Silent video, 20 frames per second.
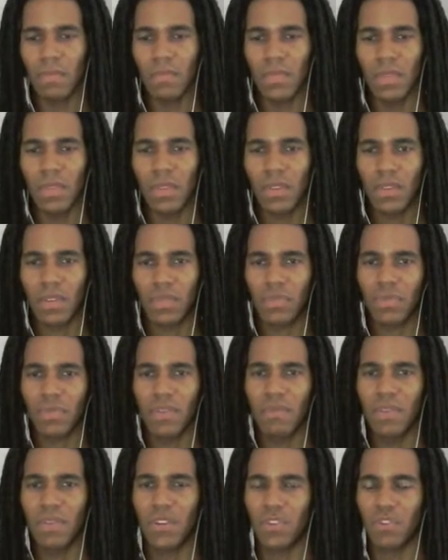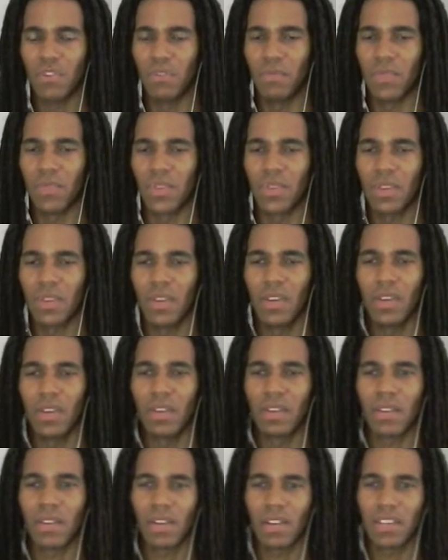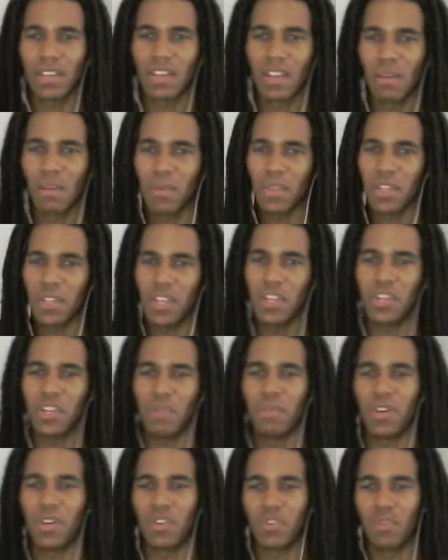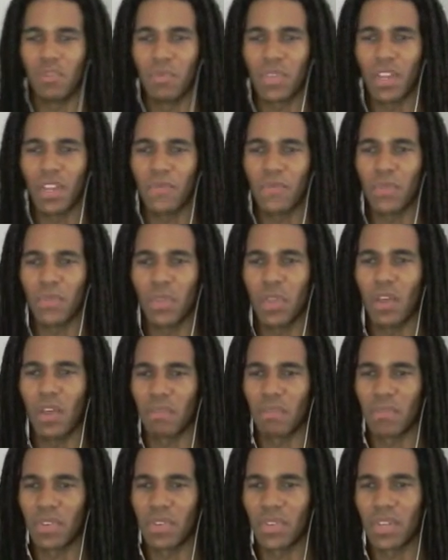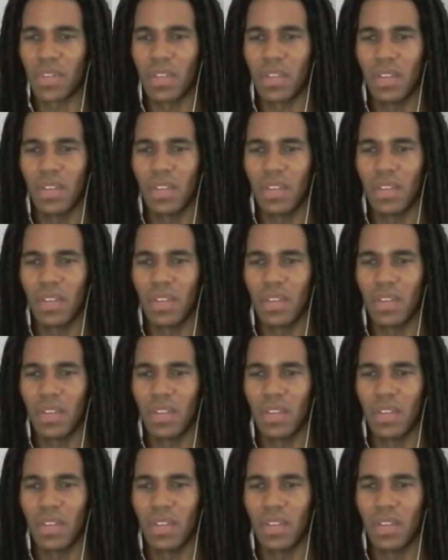You get 3 mushrooms. You got double-digit mushrooms, not for long, but still.